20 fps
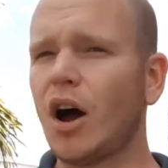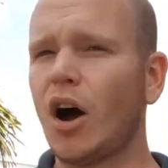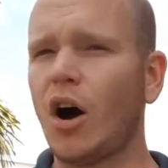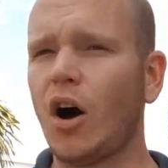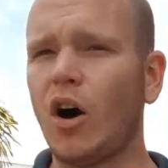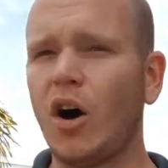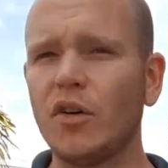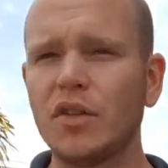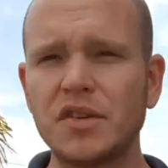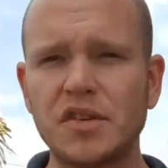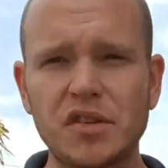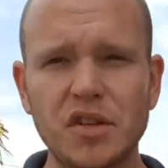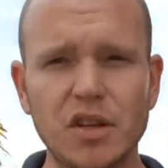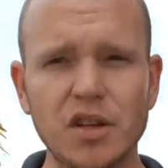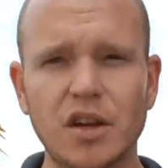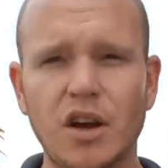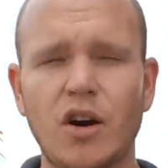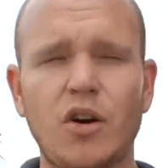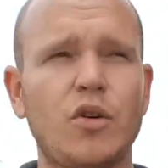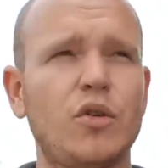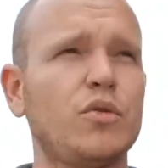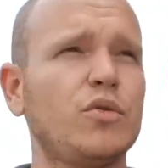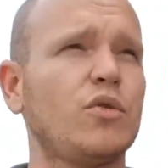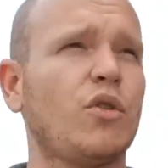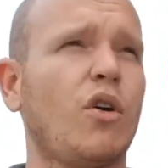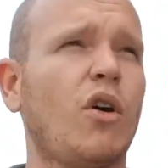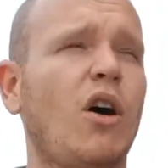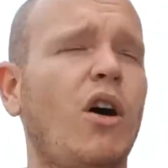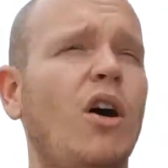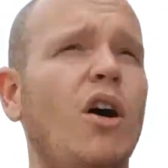All the silicone
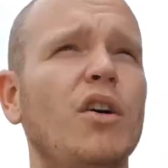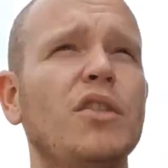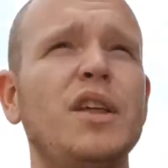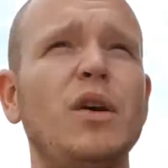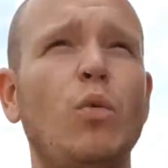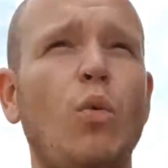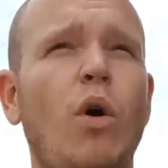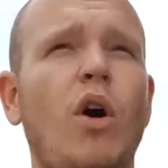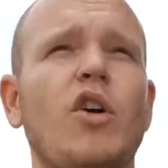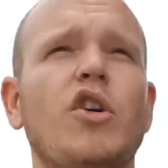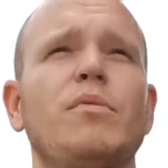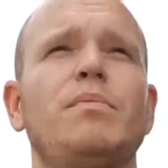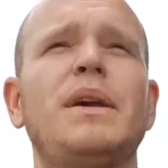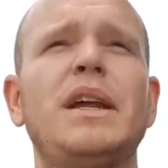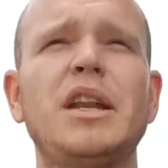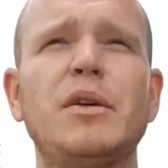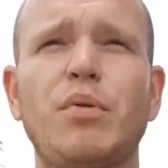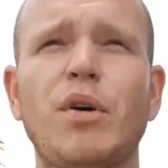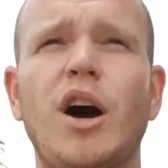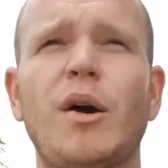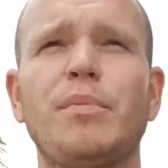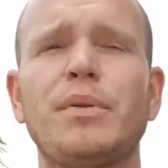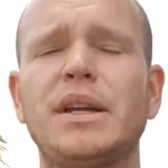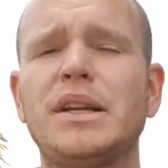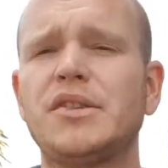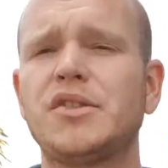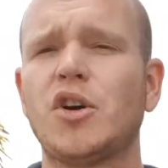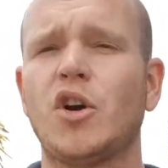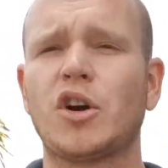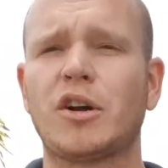or all the water beading
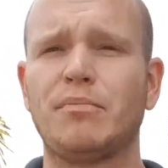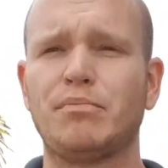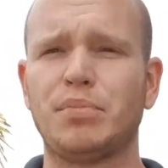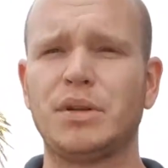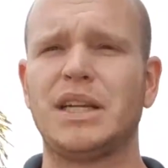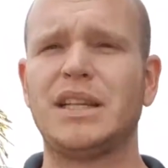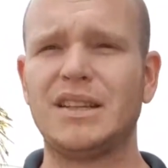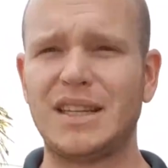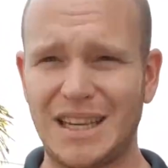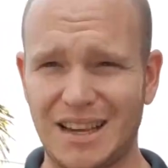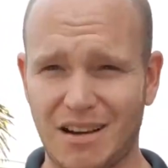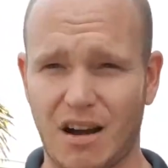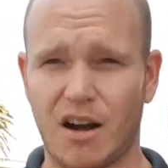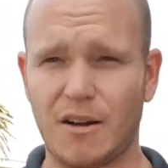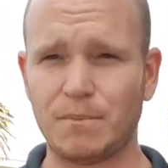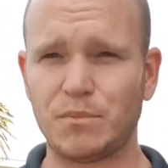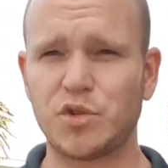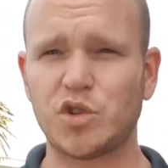properties are completely gone.